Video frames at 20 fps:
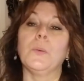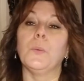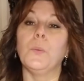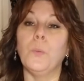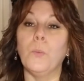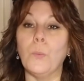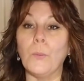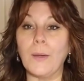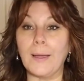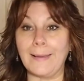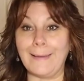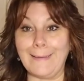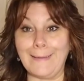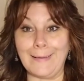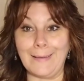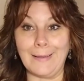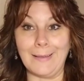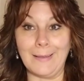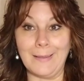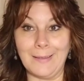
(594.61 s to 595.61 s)

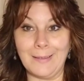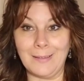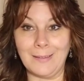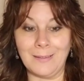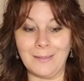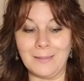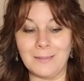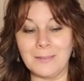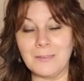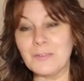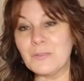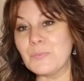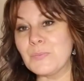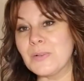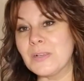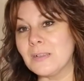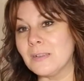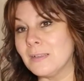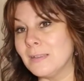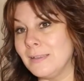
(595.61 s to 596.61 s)
Wow,
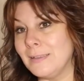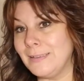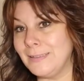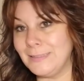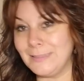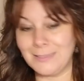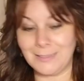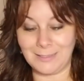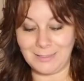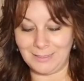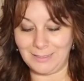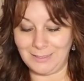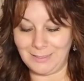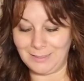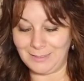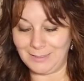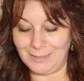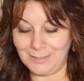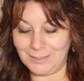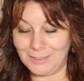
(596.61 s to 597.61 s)

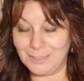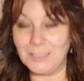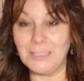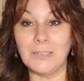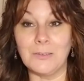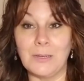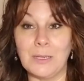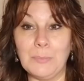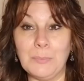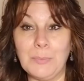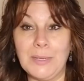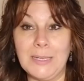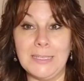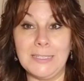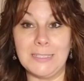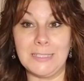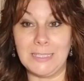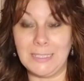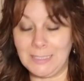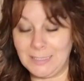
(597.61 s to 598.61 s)
Pisces. You know, I'm
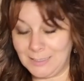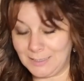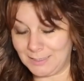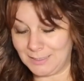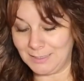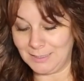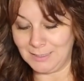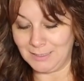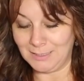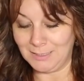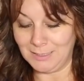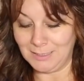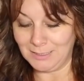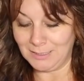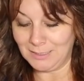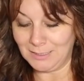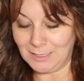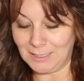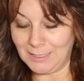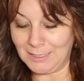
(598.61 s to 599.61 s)
Pisces.
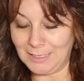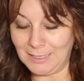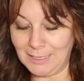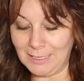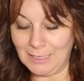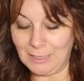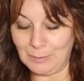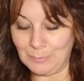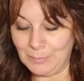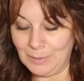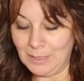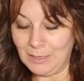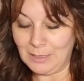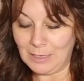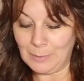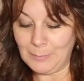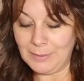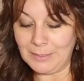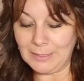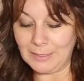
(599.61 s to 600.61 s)
I am.
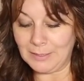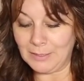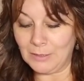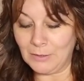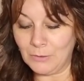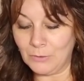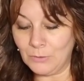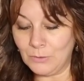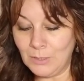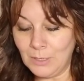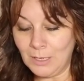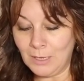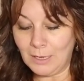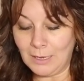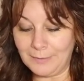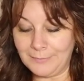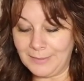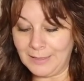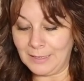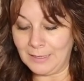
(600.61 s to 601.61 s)
I mean, I know
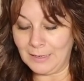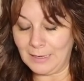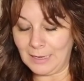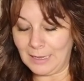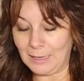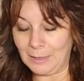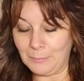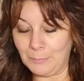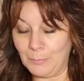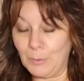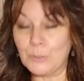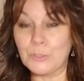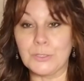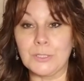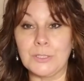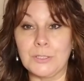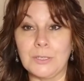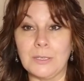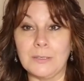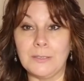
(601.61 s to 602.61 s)
that I'm um,
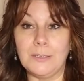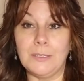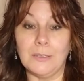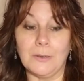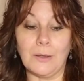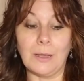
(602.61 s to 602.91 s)
mostly, you know,